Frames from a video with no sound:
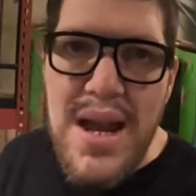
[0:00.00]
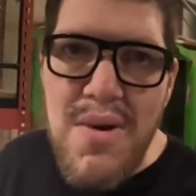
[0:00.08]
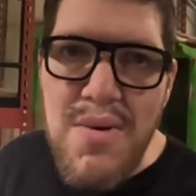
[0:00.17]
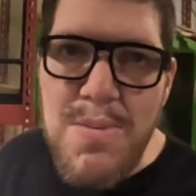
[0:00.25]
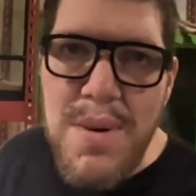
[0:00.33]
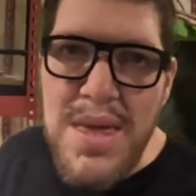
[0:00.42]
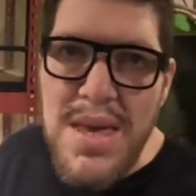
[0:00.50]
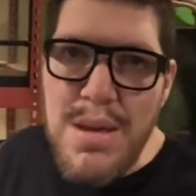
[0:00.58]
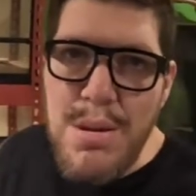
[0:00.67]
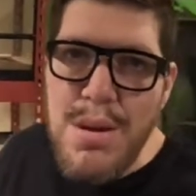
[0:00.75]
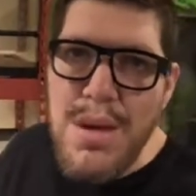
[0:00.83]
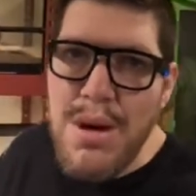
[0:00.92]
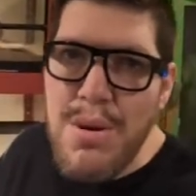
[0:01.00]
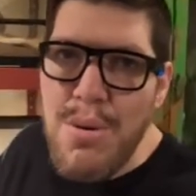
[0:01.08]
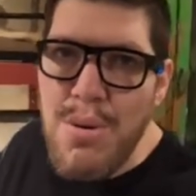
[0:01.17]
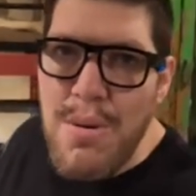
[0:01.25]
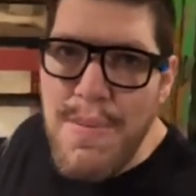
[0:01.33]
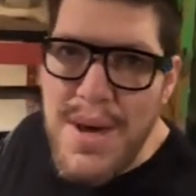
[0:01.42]
out with me. This was a
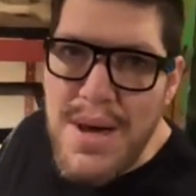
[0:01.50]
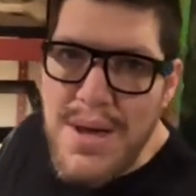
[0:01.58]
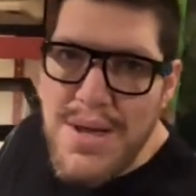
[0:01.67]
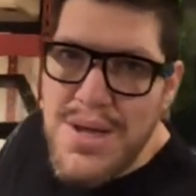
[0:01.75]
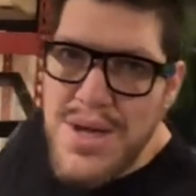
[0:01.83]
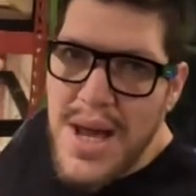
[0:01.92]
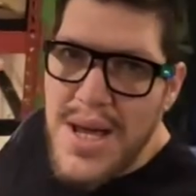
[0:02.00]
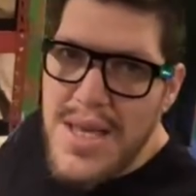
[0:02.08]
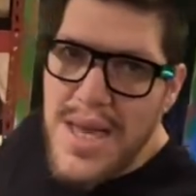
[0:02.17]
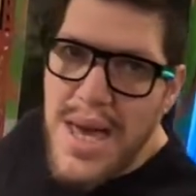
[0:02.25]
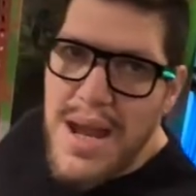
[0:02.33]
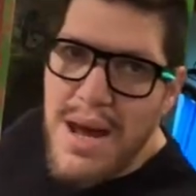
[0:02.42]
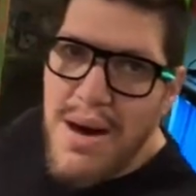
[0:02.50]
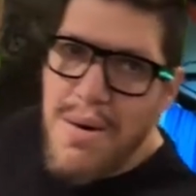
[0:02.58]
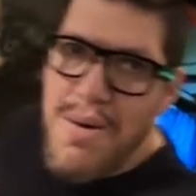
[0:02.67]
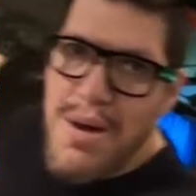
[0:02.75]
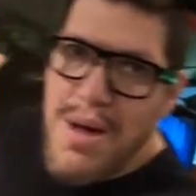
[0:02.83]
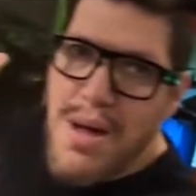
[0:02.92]
cool build. Check that
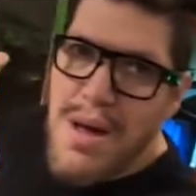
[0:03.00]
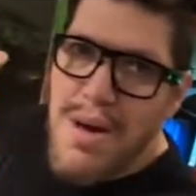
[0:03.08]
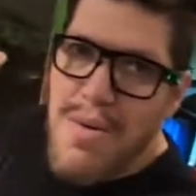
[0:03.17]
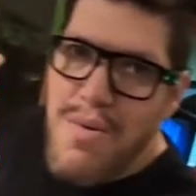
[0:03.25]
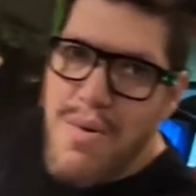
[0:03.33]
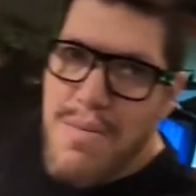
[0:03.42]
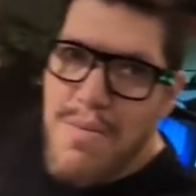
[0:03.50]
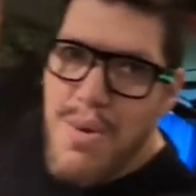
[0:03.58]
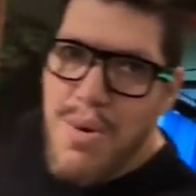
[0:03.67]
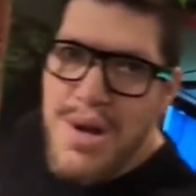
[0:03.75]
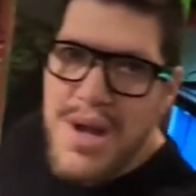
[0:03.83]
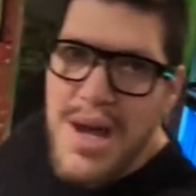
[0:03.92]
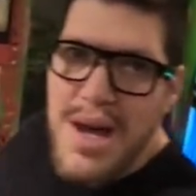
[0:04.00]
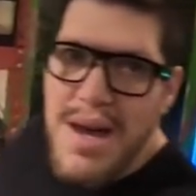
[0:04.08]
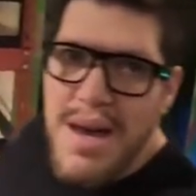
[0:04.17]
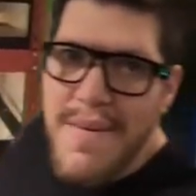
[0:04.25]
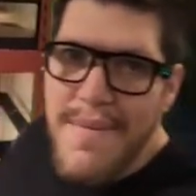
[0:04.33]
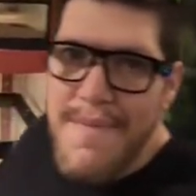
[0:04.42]
out one more
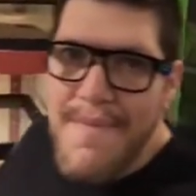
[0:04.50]
time.